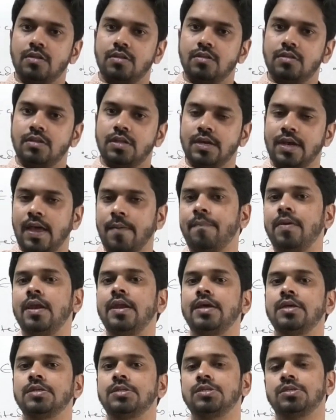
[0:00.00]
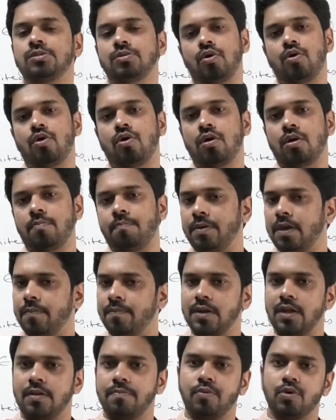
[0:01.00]
the Nepalese or
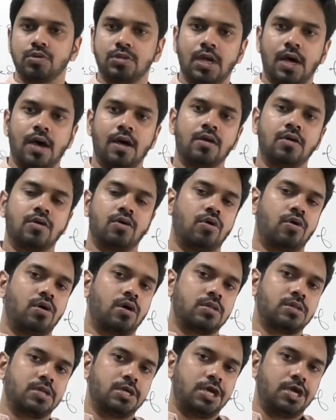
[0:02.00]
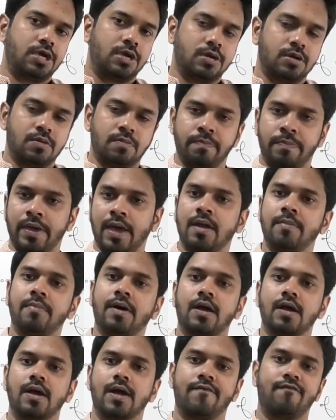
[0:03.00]
people in Bhutan or the
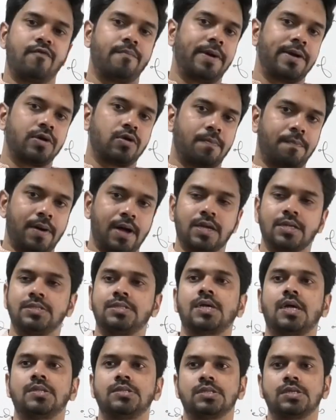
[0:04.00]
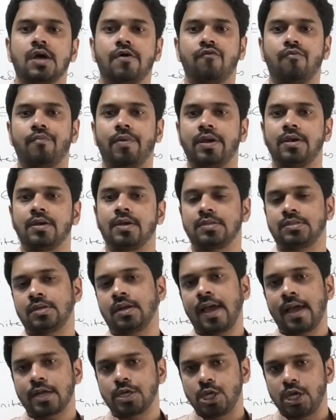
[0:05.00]
Myanmar government or Pakistan's government
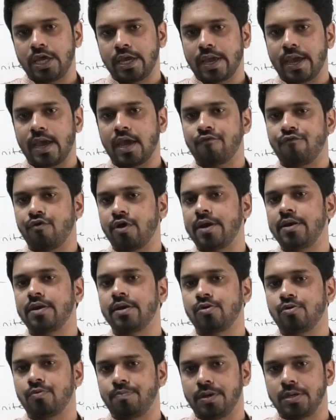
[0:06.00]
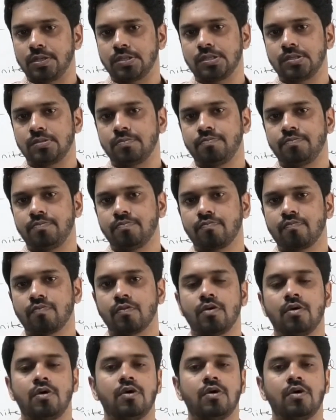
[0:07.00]
doesn't actually care for Indian rupees.